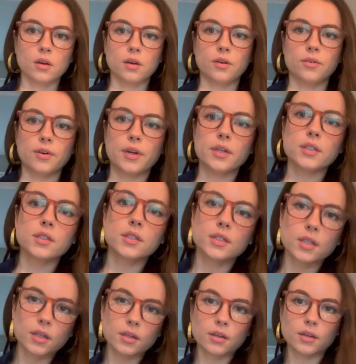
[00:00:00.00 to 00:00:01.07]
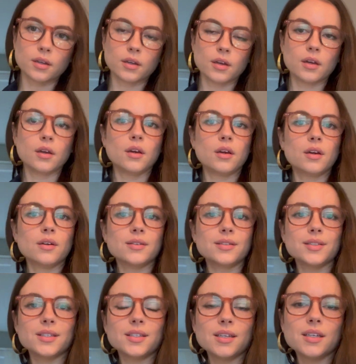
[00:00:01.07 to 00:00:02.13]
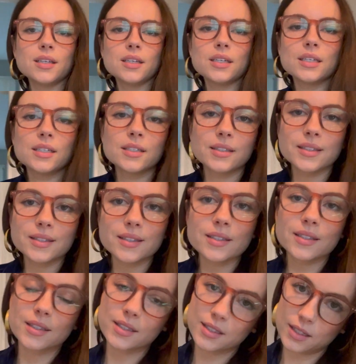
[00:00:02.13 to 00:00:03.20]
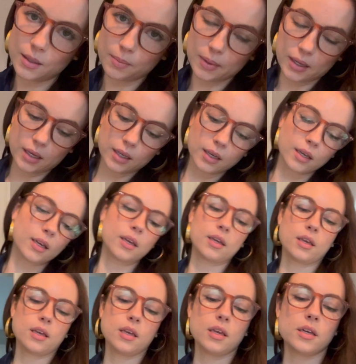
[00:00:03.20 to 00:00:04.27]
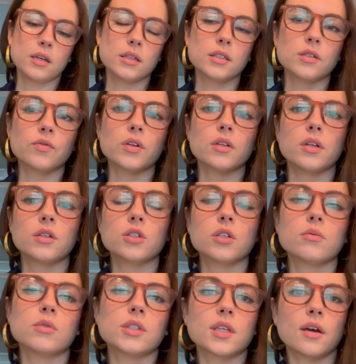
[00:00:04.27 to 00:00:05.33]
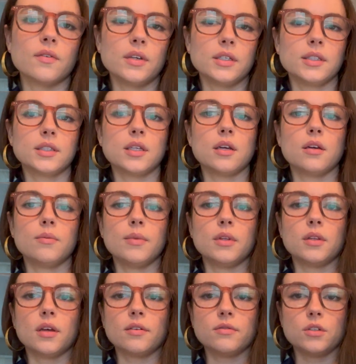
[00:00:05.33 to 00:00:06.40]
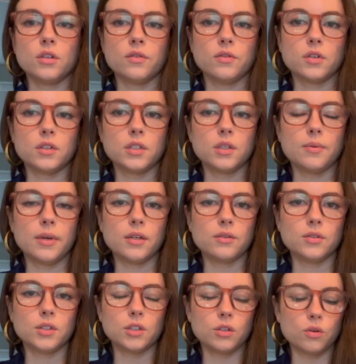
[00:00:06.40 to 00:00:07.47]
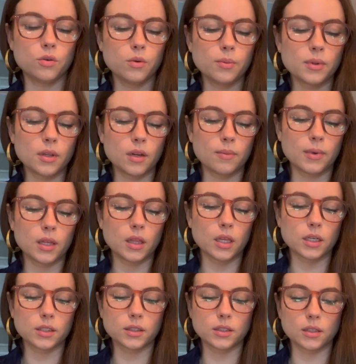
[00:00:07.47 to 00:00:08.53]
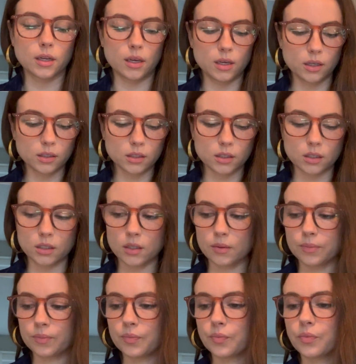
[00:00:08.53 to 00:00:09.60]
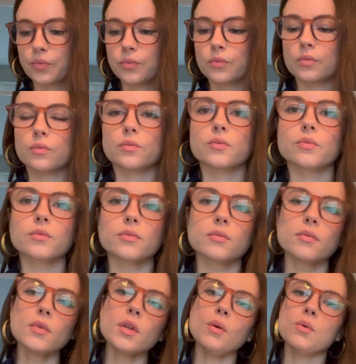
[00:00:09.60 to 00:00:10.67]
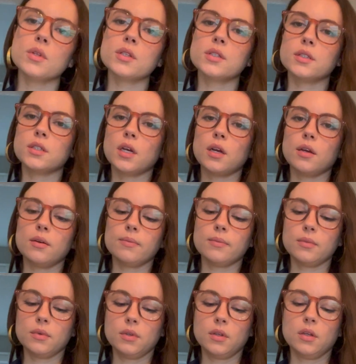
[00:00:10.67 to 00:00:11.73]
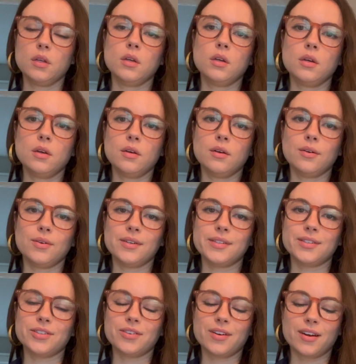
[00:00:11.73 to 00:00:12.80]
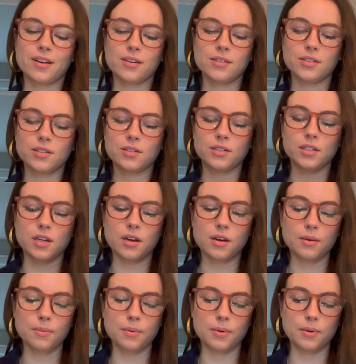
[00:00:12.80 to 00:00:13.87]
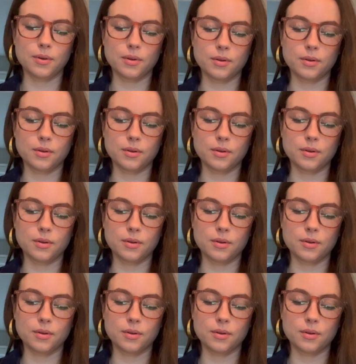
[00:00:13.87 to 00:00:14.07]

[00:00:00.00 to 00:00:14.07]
All right, tea is steeping. And for lunch, I'm just having some leftover tomato soup that I made last night with some oyster crackers on top.